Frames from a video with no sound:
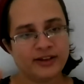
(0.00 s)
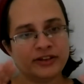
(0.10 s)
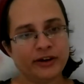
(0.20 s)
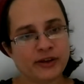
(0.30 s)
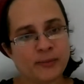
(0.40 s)
that
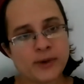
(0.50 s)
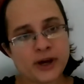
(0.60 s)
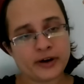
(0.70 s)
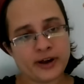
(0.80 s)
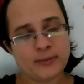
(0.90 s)
they're the
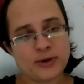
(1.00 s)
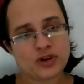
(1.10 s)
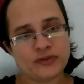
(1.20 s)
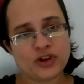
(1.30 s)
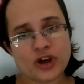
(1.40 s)
mirror image
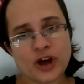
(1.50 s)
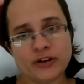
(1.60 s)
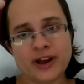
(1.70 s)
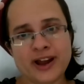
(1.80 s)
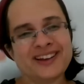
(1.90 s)
of each
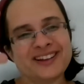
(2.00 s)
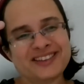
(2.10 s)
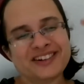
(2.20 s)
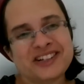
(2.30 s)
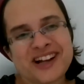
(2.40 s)
other, and
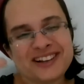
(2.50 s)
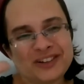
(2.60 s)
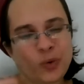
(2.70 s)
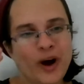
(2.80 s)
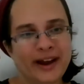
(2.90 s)
yet they're not
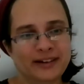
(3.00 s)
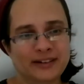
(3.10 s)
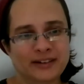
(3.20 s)
quite.